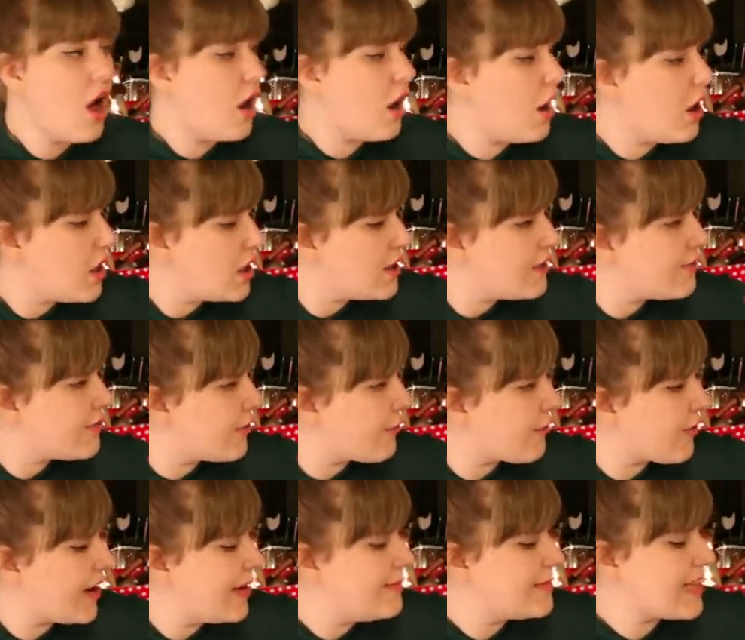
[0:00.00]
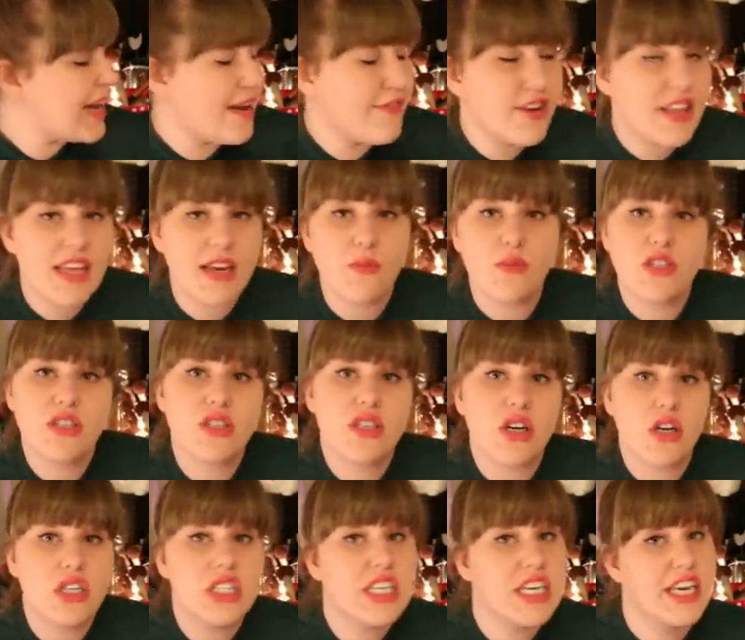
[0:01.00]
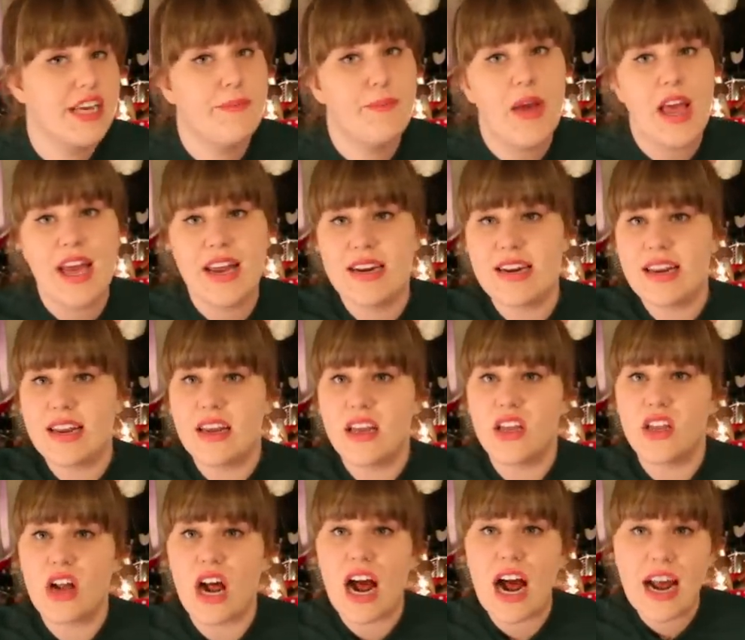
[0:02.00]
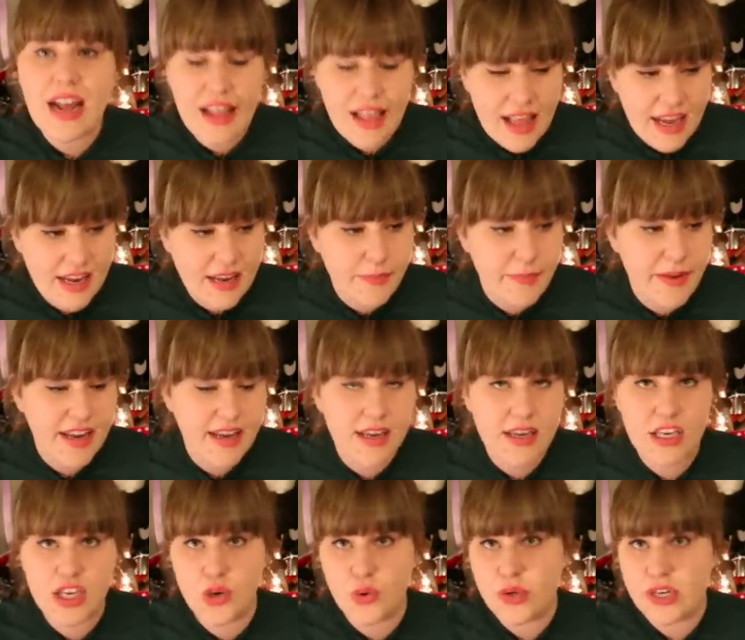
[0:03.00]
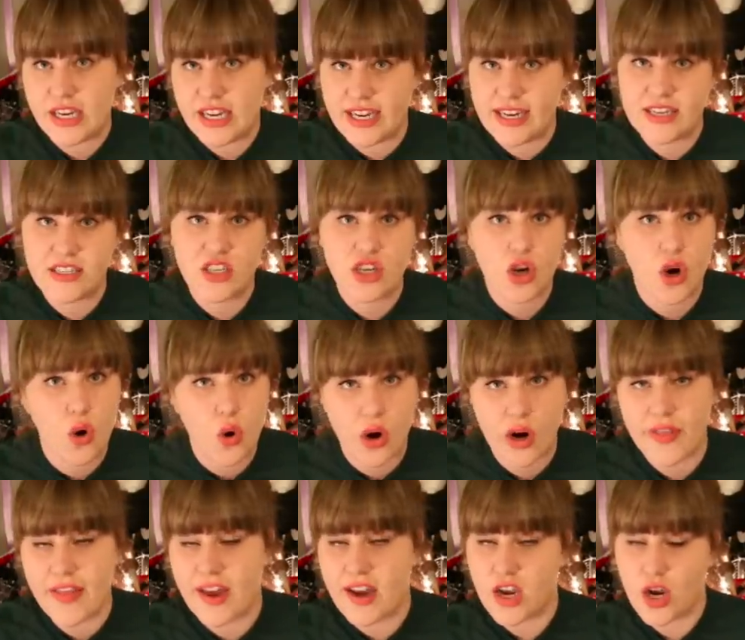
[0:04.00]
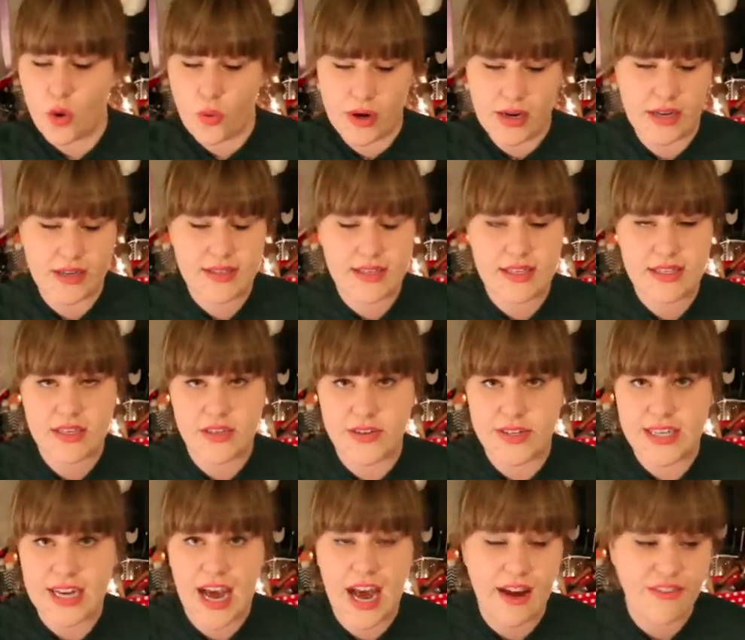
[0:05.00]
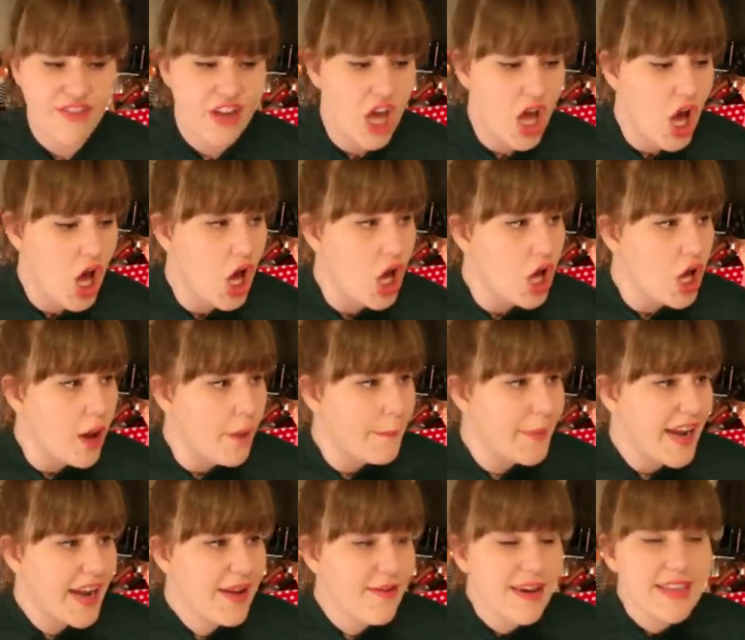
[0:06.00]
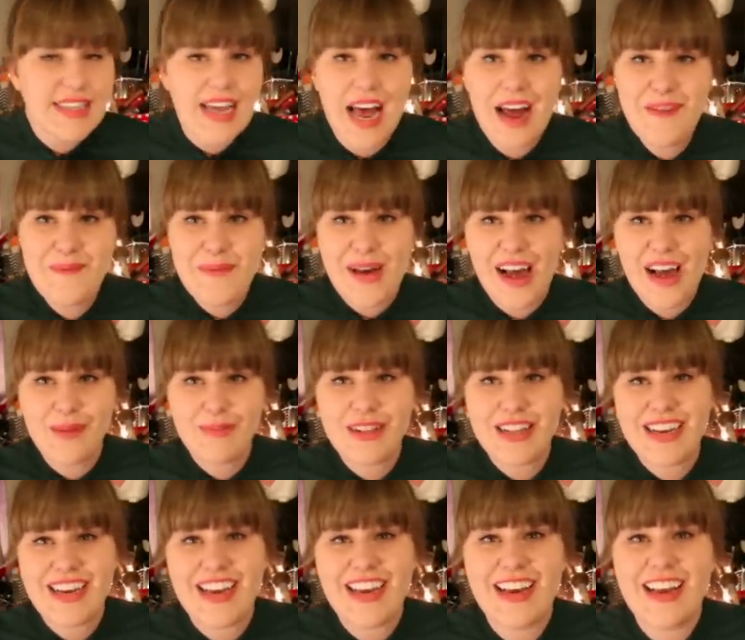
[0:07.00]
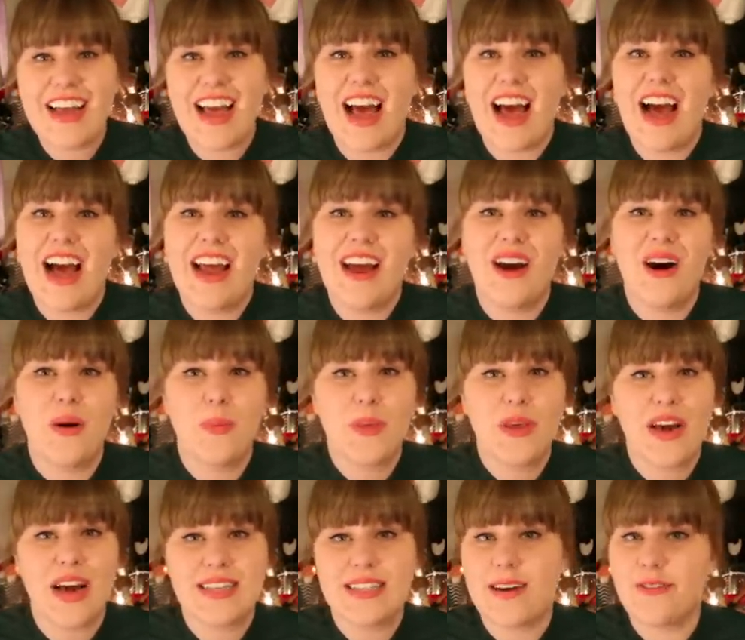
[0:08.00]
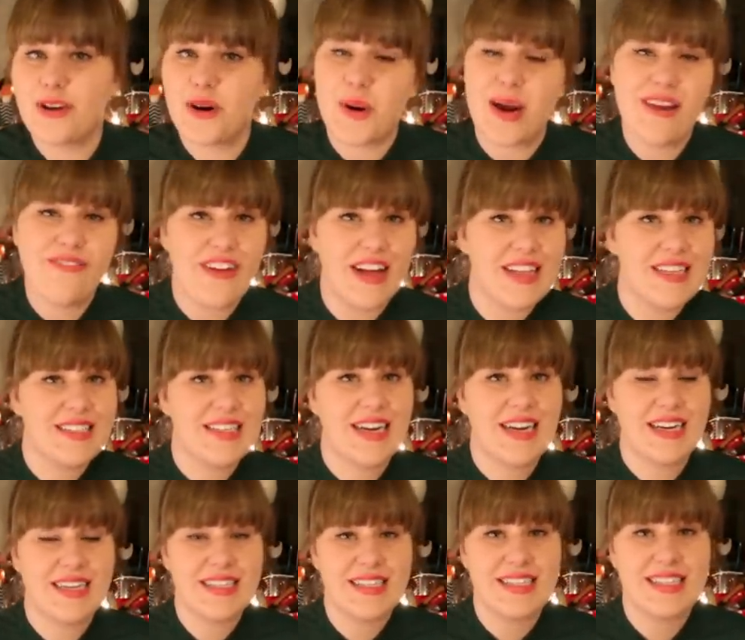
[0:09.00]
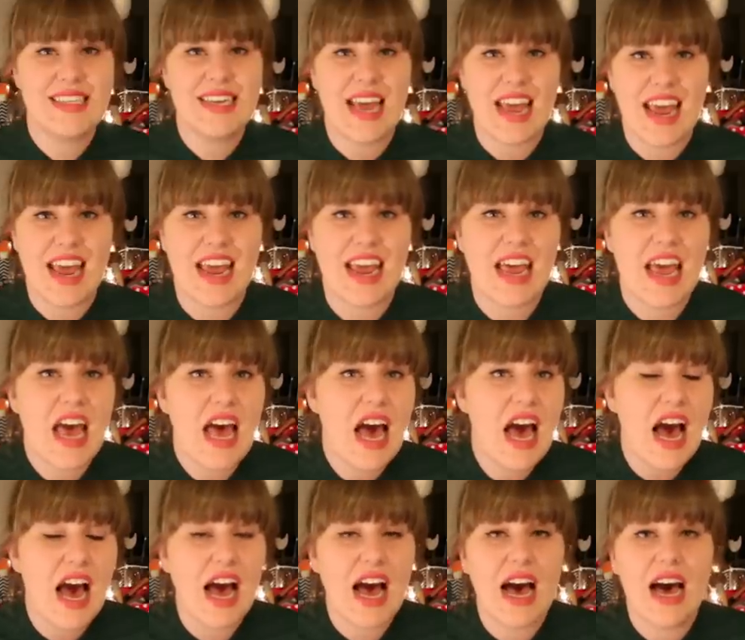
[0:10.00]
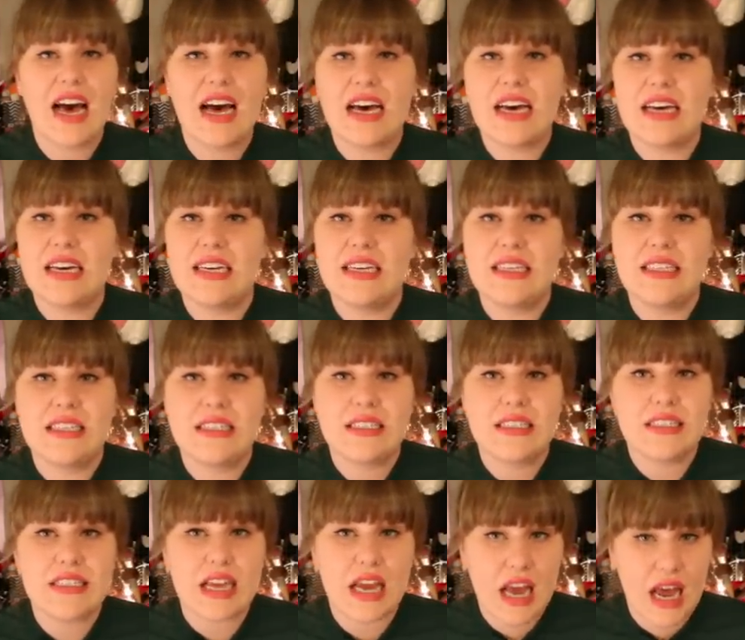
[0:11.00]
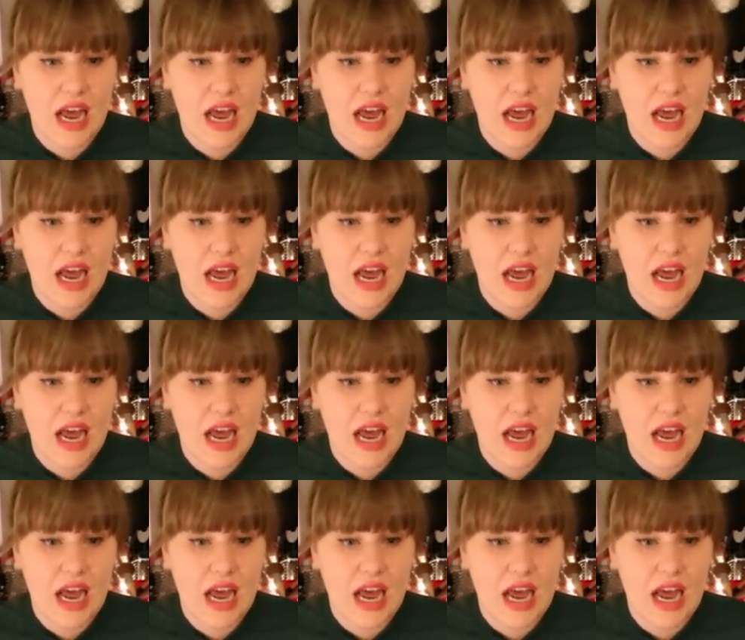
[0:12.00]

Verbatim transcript: All of the frames, everything was so cheap, and I like making unique decor that no one else is going to have. But anyways, I'm babbling. I hope you guys have a great Valentine's Day, and